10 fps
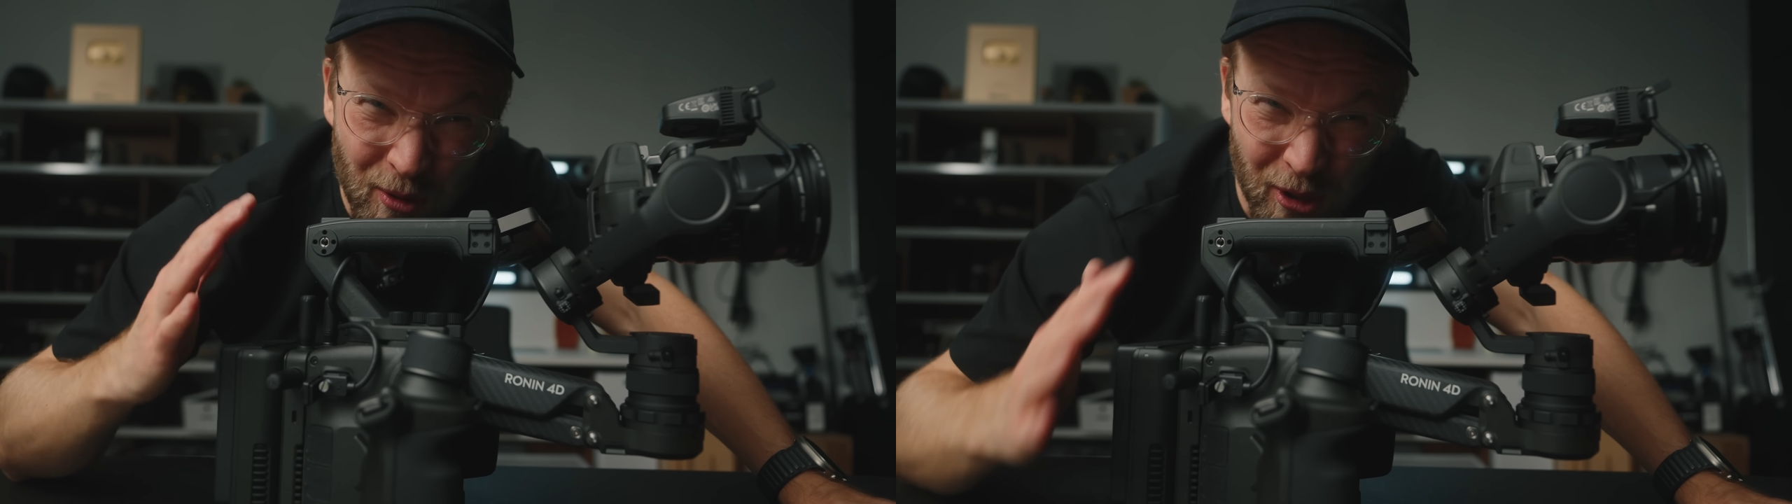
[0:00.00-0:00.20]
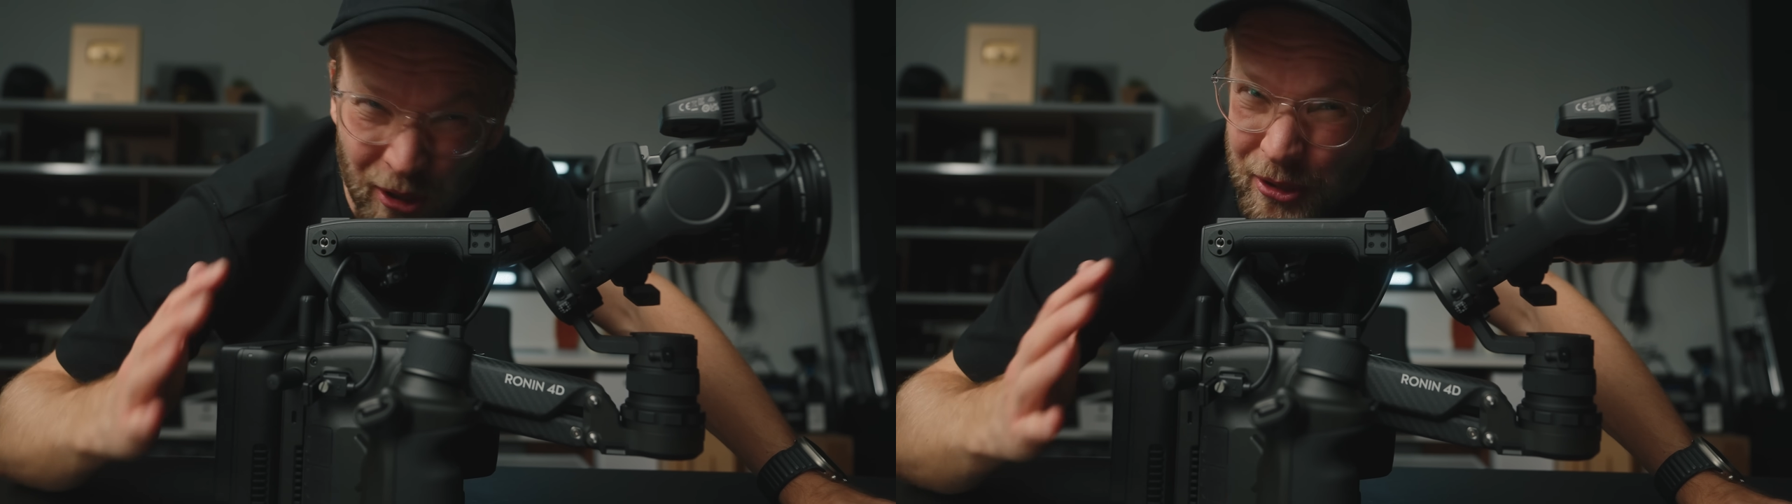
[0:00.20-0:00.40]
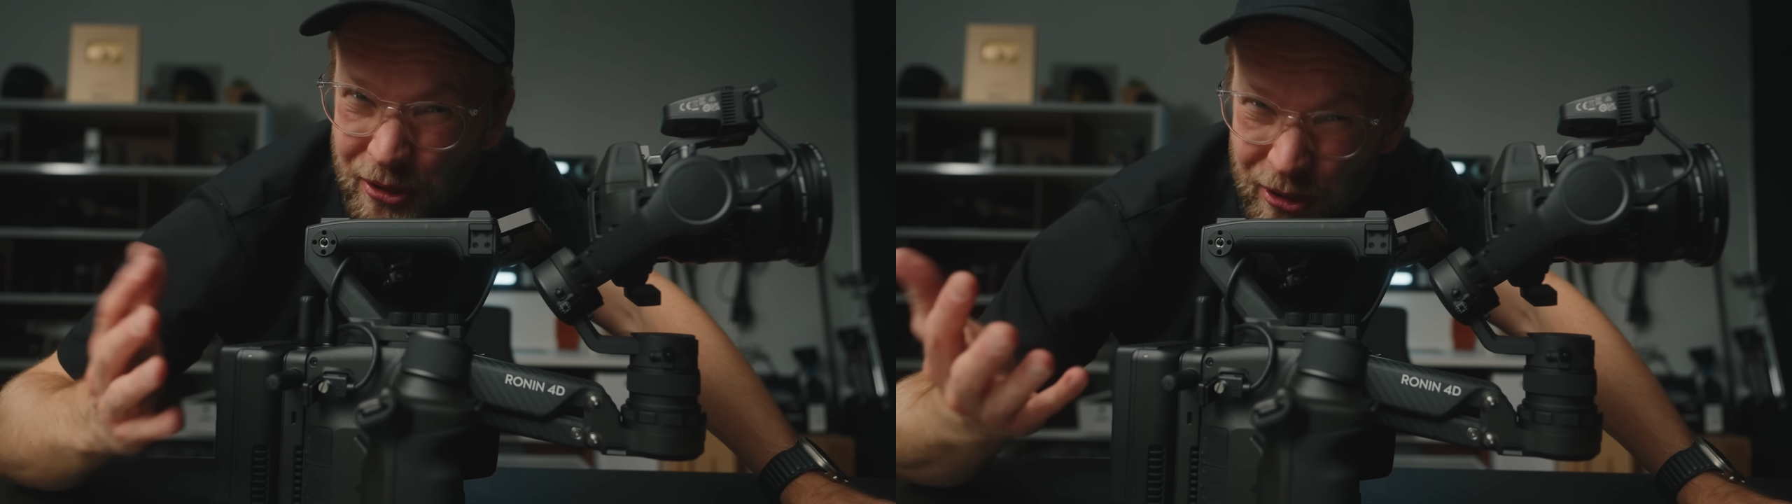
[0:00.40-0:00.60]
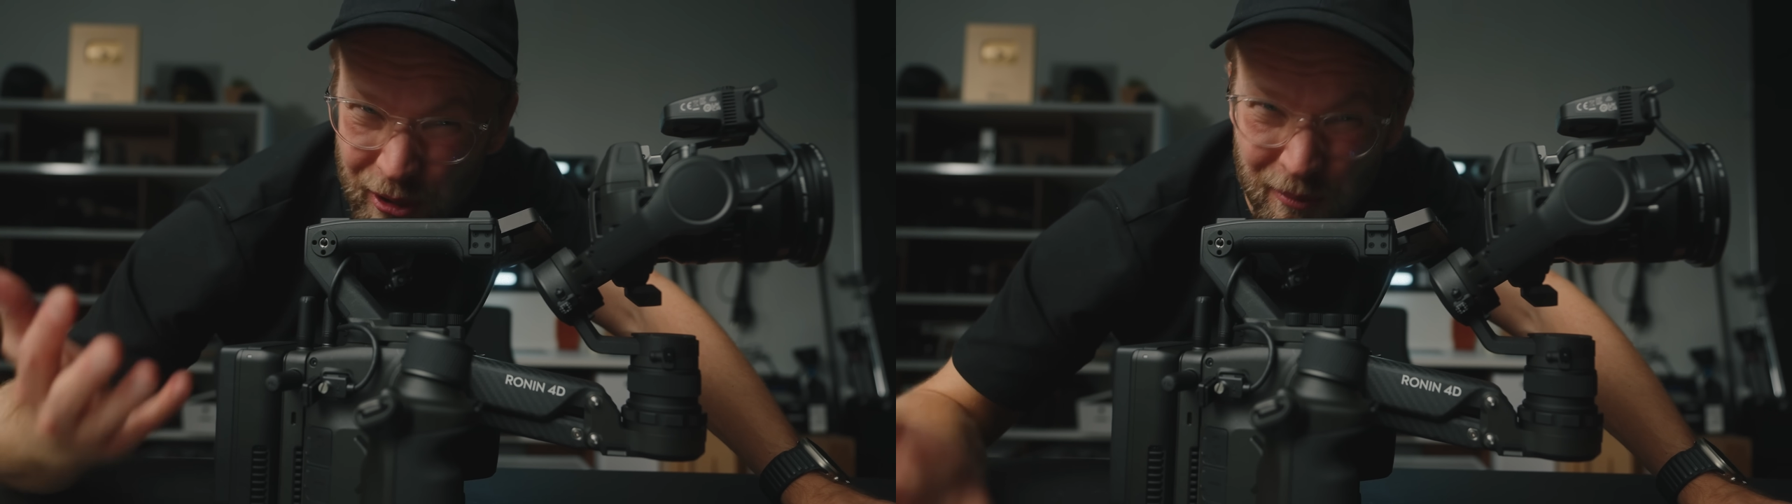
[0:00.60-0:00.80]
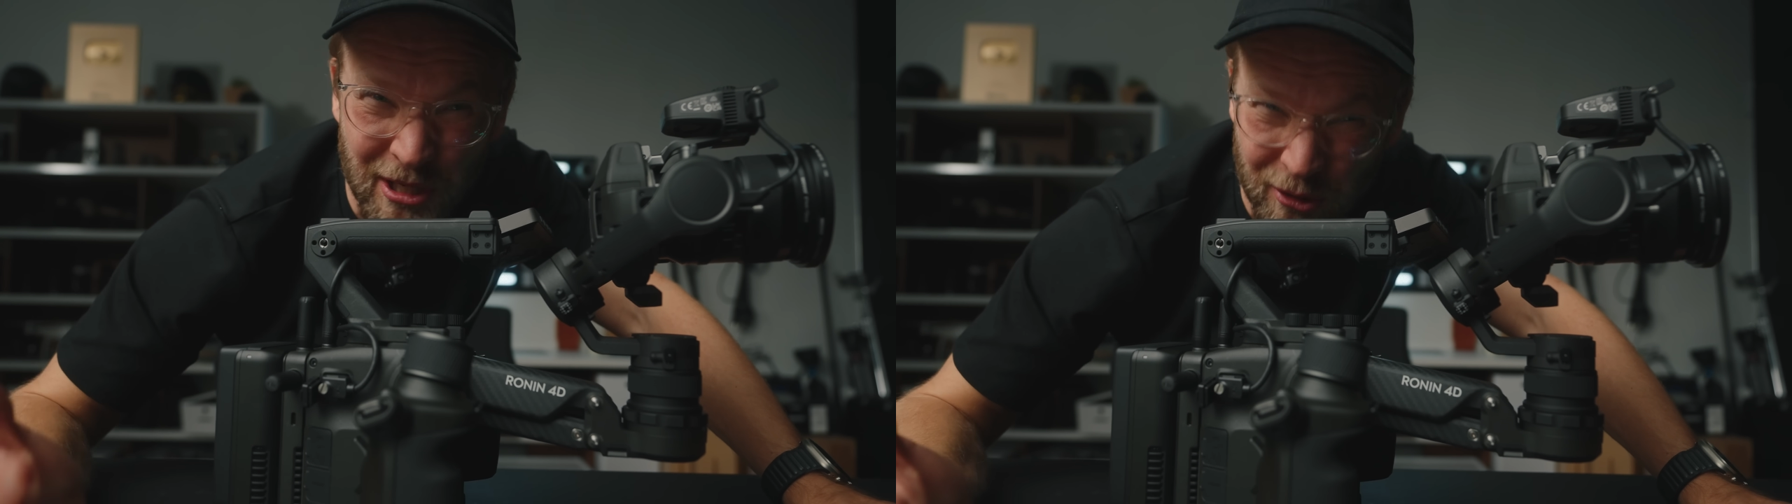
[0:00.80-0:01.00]
good
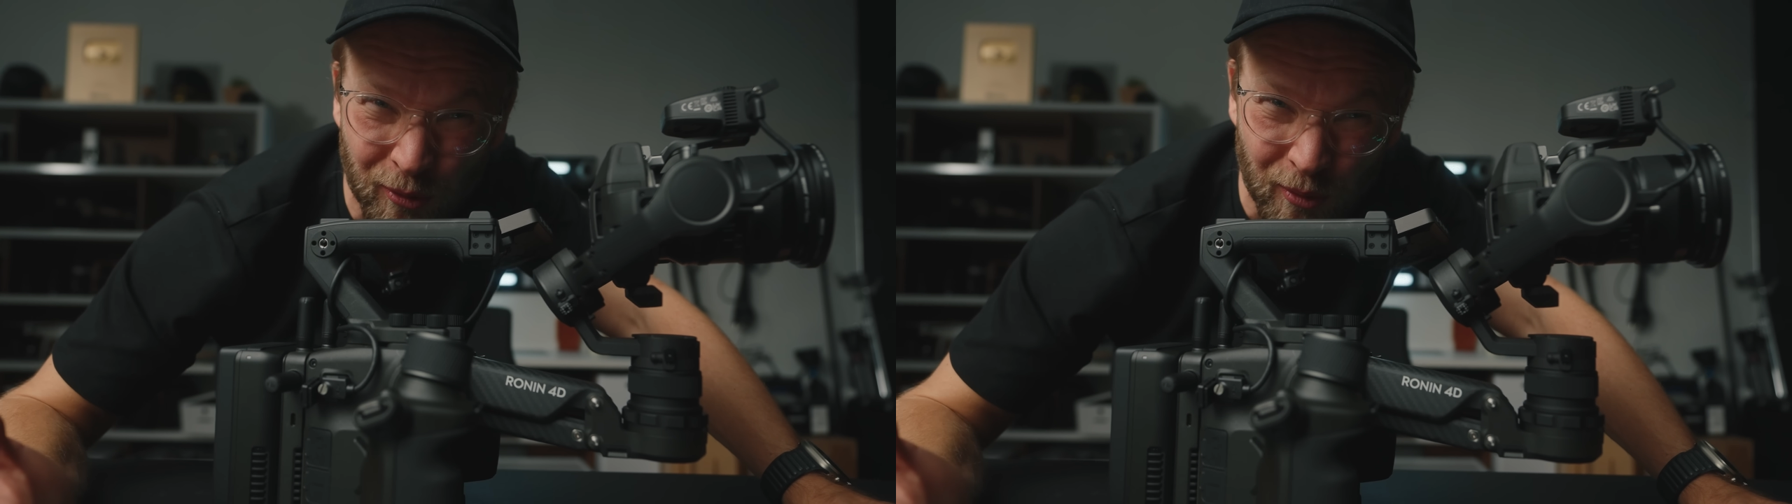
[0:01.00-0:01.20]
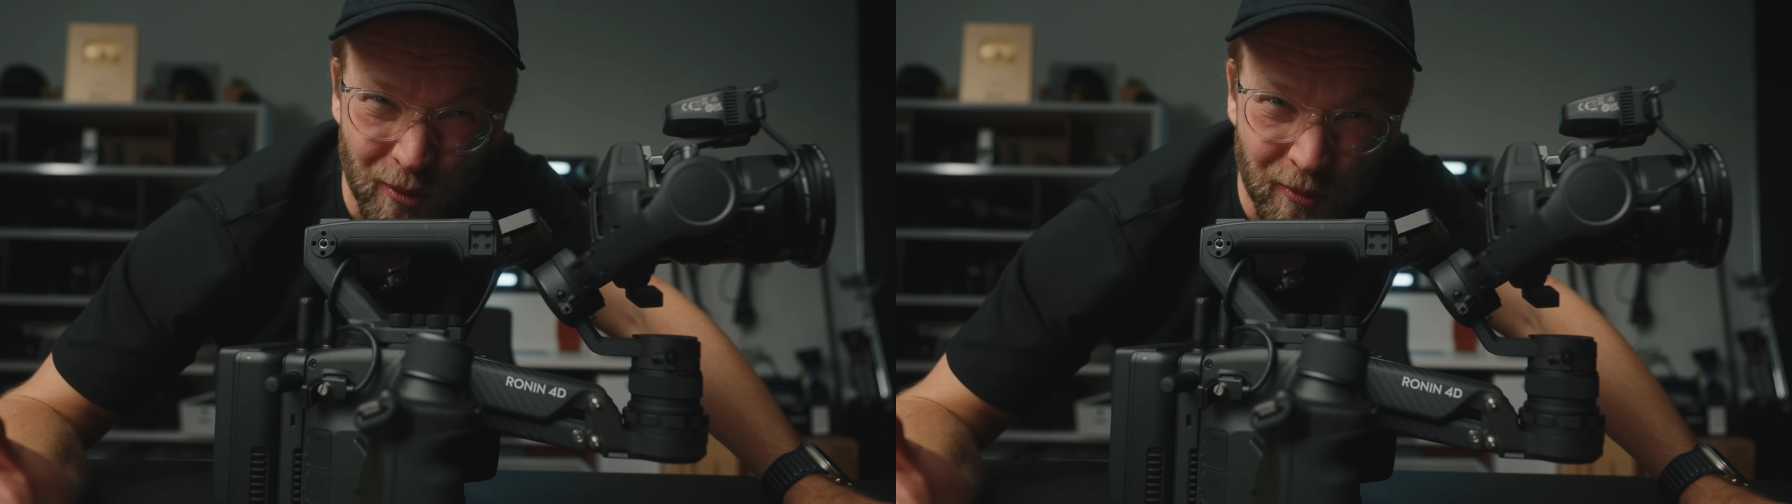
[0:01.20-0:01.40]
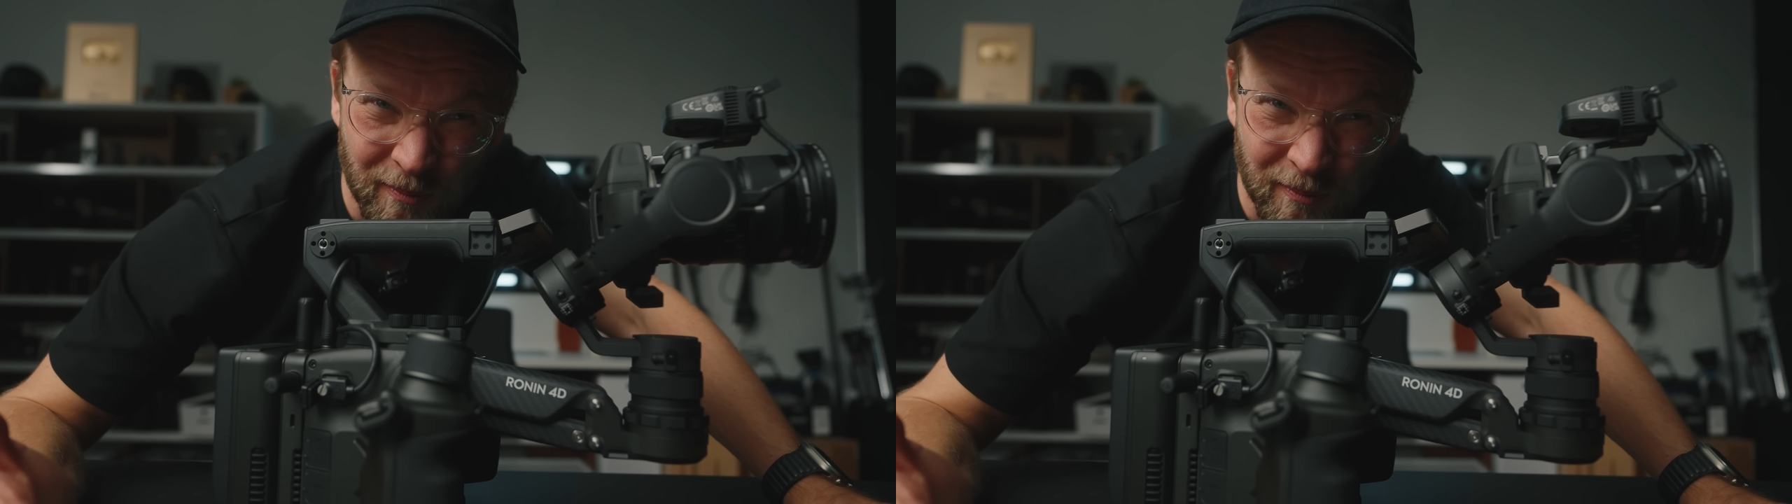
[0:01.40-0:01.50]
to be true?